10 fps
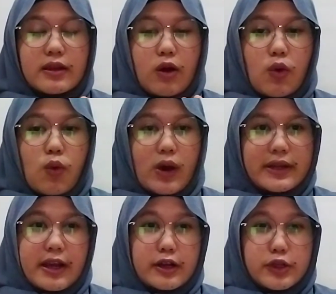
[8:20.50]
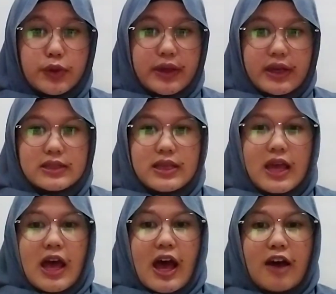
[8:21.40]
what they are doing is
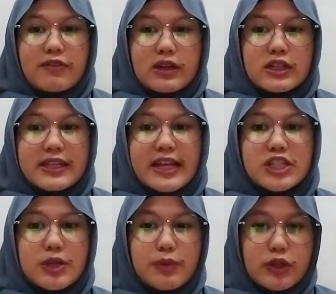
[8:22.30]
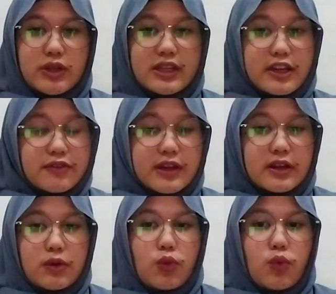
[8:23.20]
have a connection between
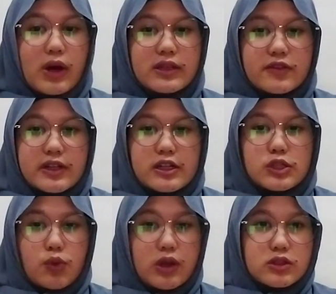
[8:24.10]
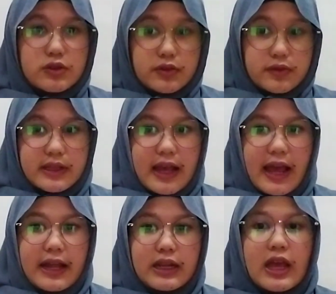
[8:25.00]
giving what readers want to read
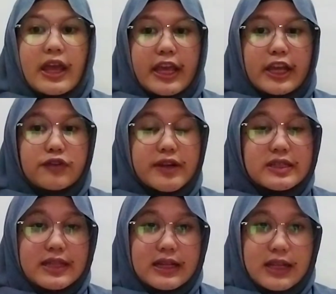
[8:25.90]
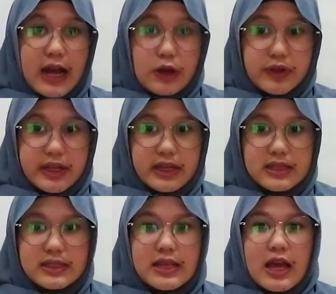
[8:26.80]
and increasing the
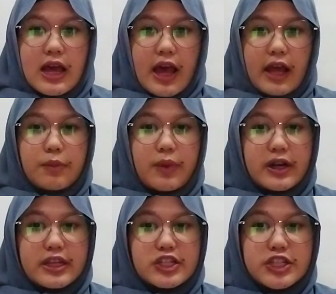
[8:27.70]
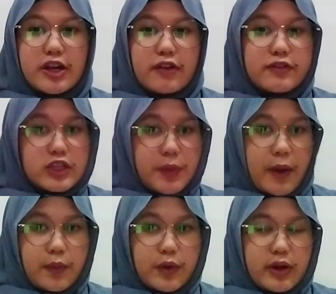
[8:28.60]
audience and the market share of
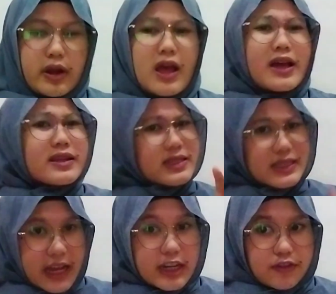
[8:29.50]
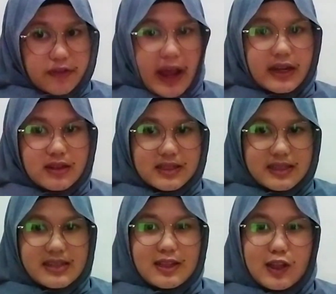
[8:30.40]
newspaper. This kind of
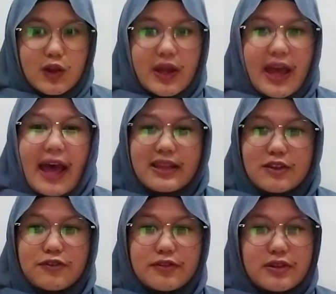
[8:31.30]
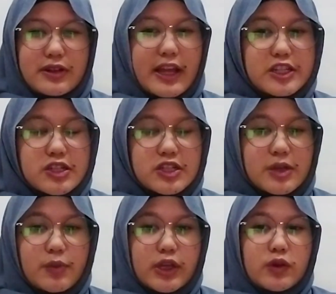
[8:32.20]
analysis look at the
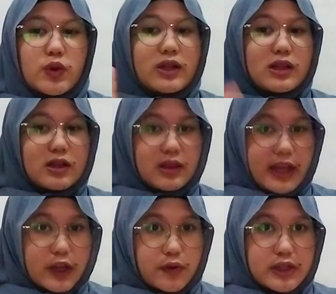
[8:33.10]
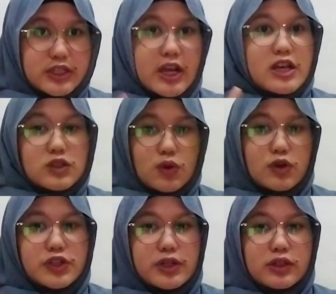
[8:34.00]
relationship between language,
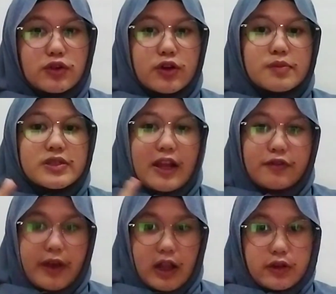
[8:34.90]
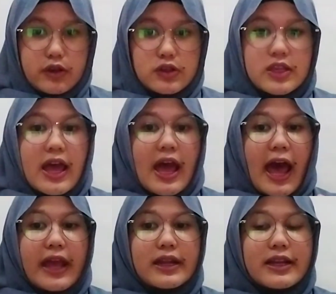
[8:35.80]
social norms, and values,
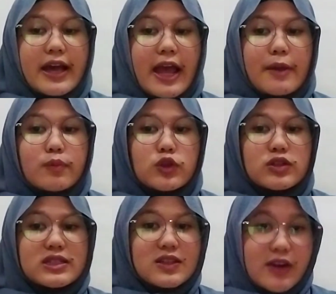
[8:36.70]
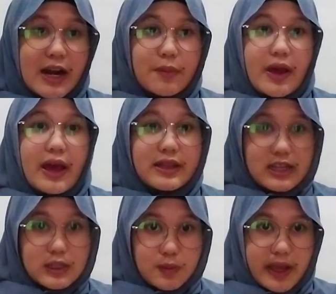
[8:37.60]
and the aim to describe and
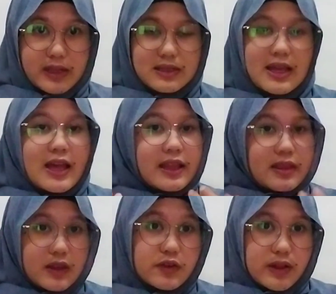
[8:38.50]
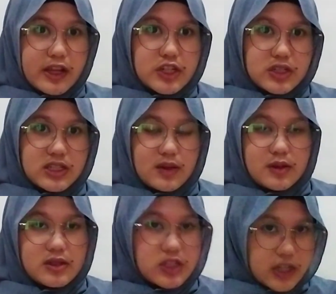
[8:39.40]
explains the
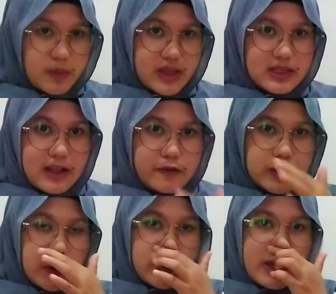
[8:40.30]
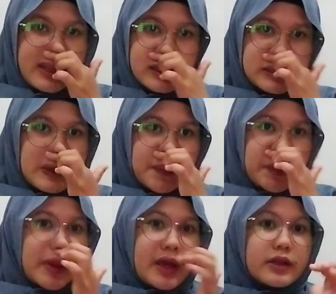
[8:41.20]
relationship itself. So that is
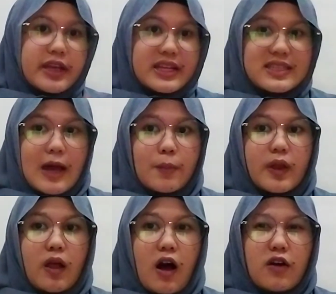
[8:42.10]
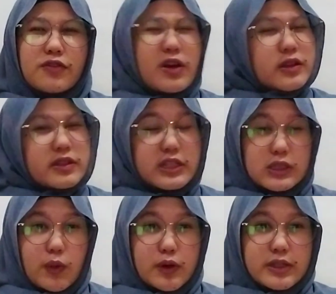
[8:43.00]
the example of
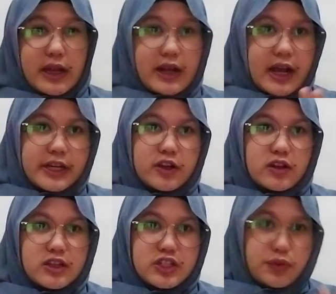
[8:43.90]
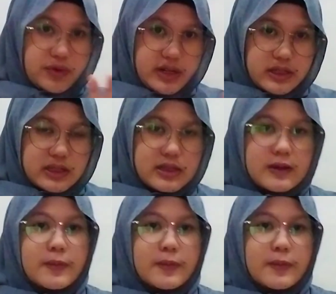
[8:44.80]
discourse and ideology works.